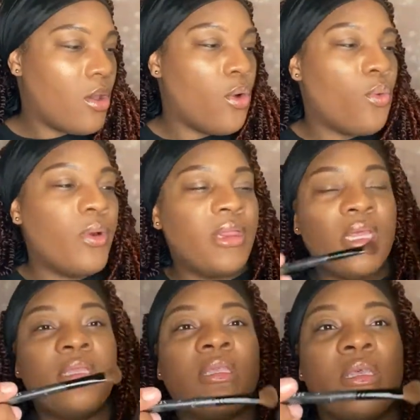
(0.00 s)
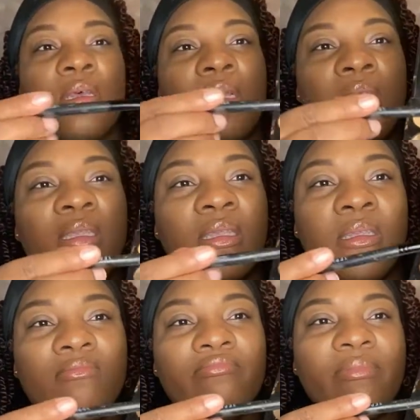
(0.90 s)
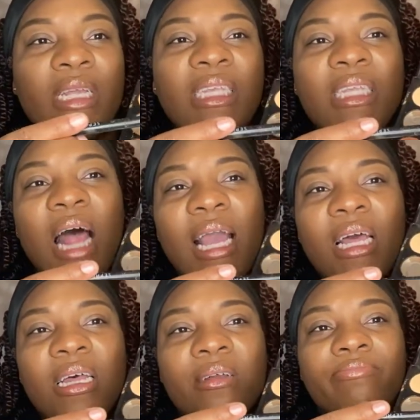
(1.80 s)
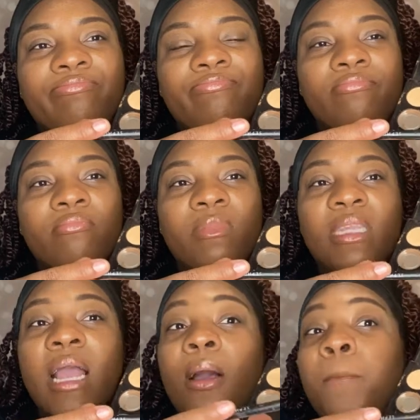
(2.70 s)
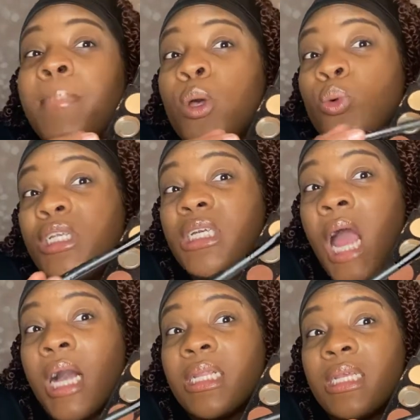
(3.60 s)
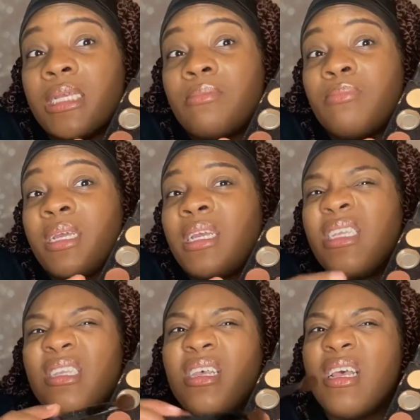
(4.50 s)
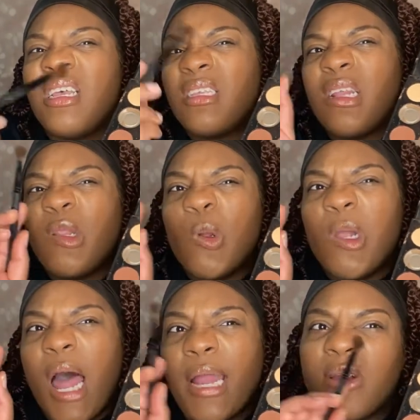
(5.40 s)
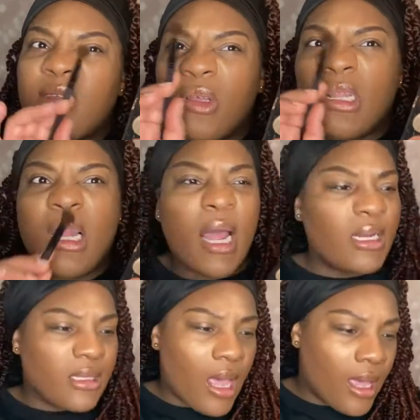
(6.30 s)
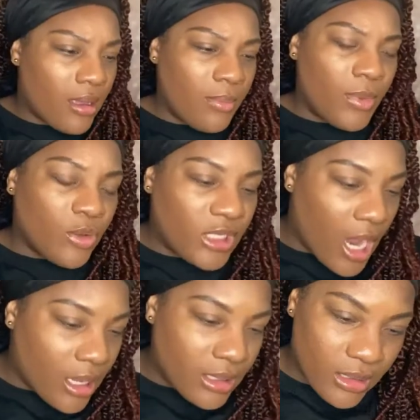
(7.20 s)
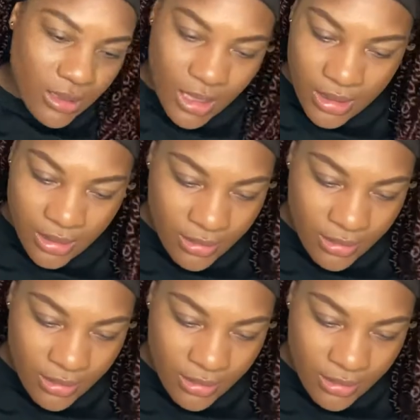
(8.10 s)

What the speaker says: with this. It's like a milk chocolate, but it's a little lighter. It's on the lighter side. Milk chocolate color.